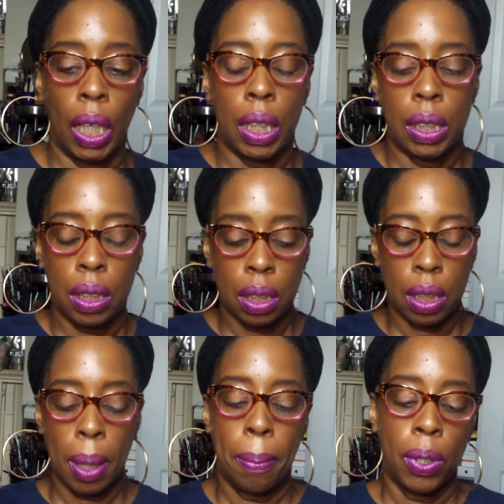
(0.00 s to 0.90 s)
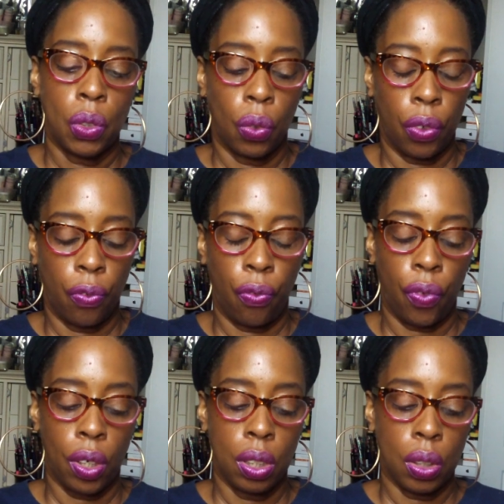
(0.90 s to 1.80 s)
It doesn't say much on the
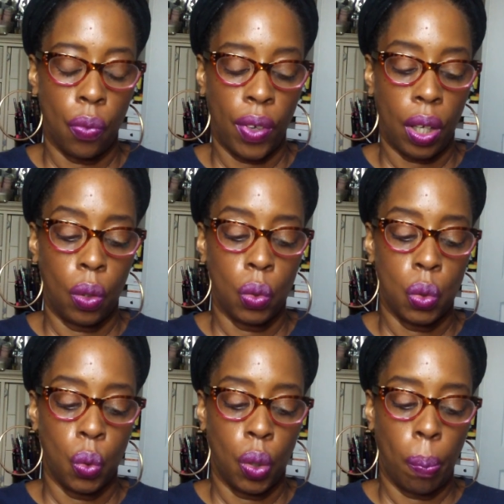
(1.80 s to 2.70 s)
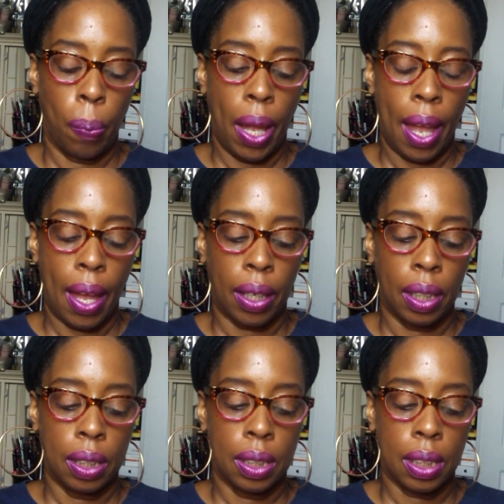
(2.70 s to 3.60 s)
front, so if I go to the back,
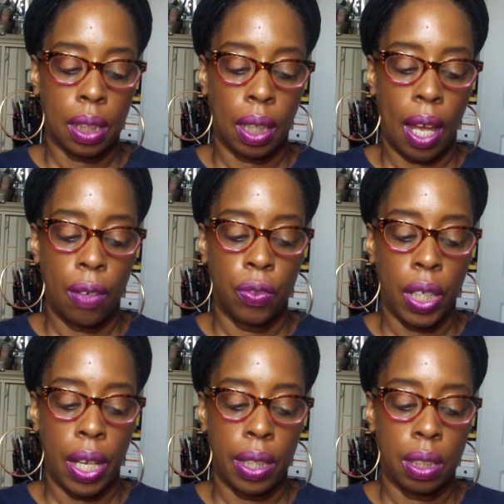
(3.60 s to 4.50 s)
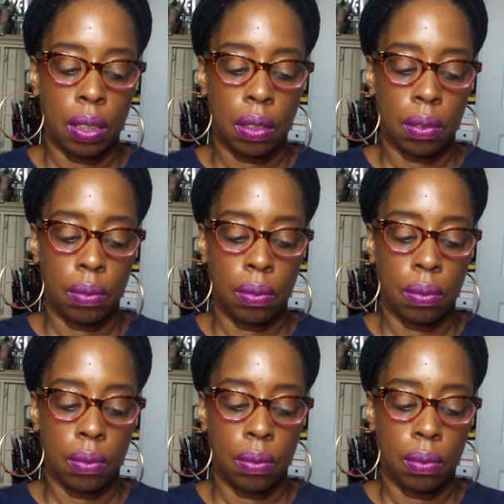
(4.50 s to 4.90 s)
it's life takes